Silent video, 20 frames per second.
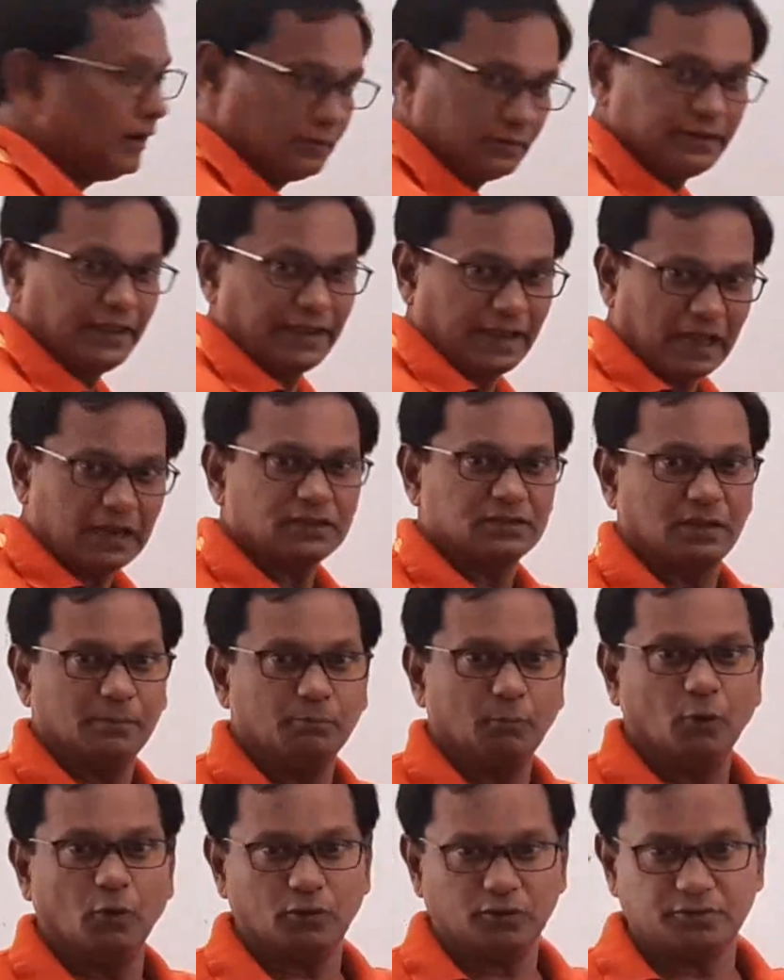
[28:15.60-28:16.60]
There are
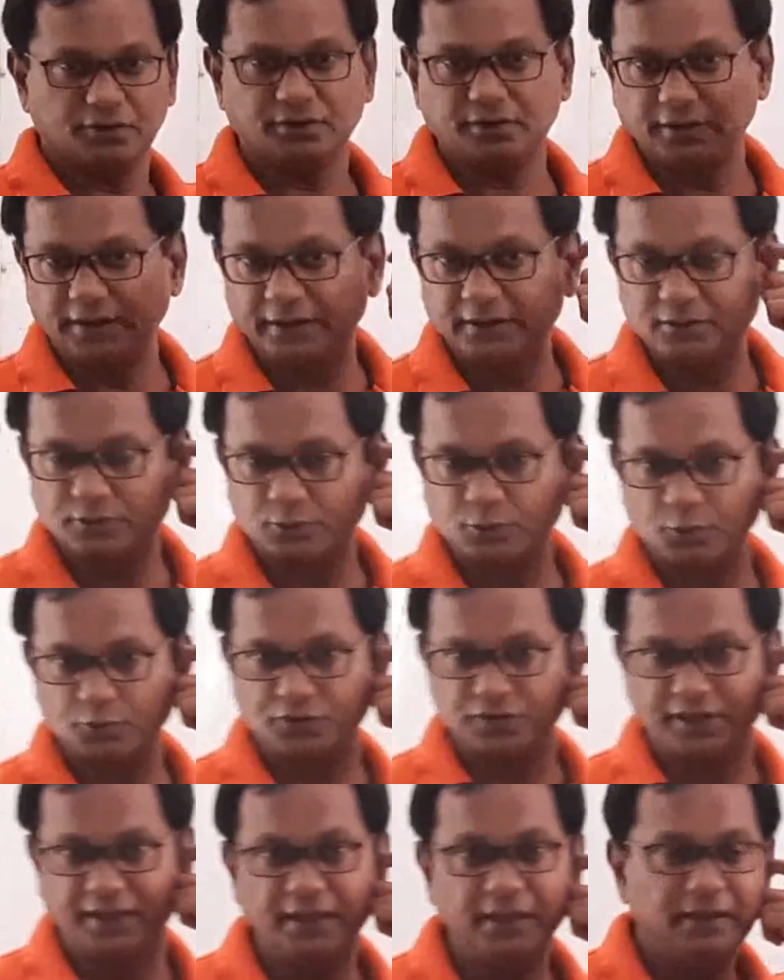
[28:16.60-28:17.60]
some more things to
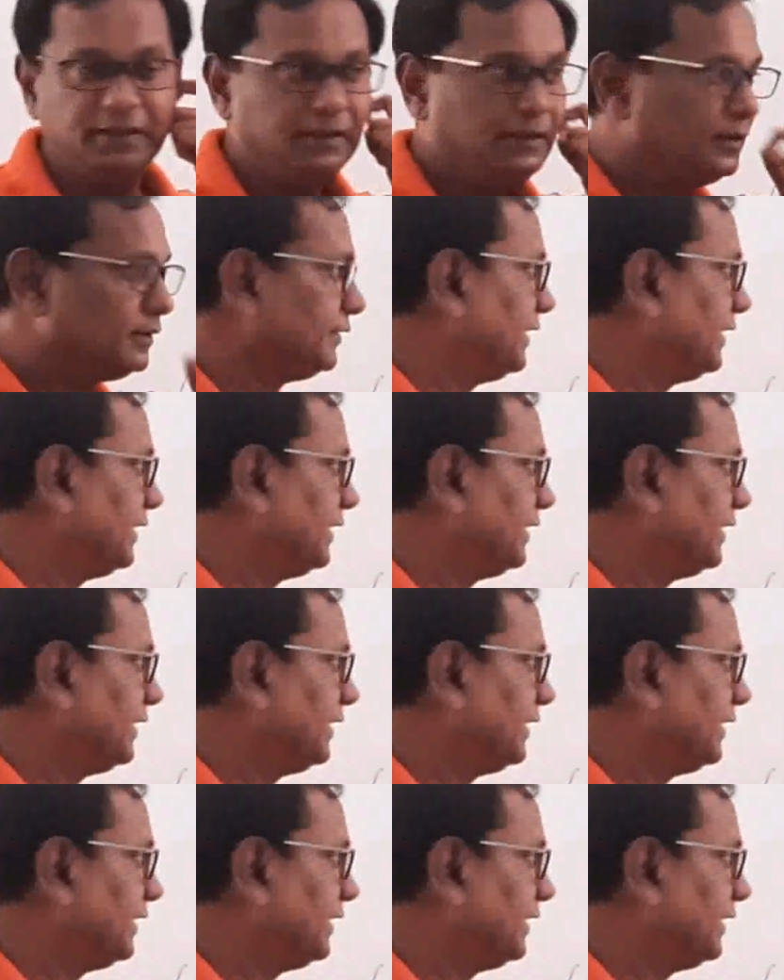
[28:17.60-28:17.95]
see,